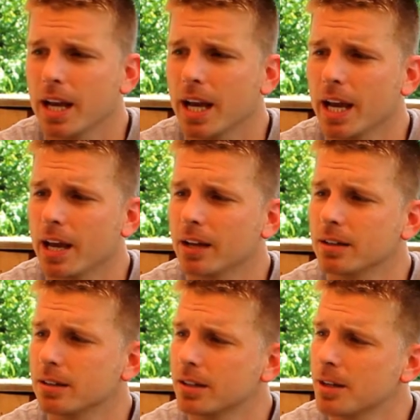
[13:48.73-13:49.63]

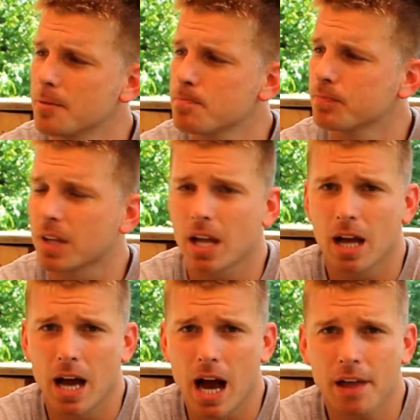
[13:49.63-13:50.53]
and
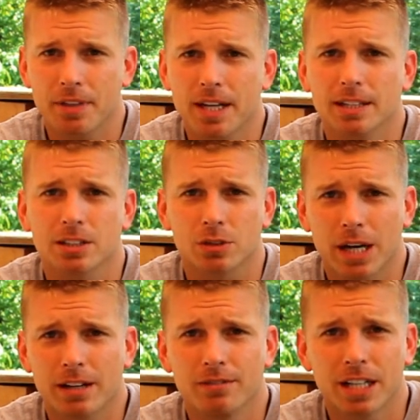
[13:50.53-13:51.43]
I think it's a
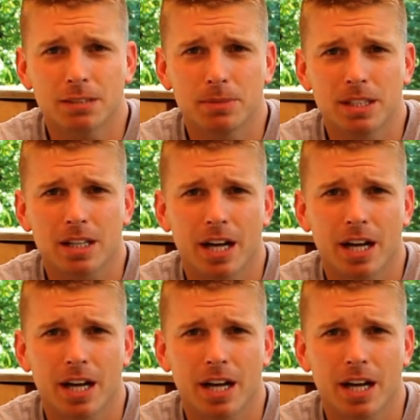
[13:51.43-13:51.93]
great investment.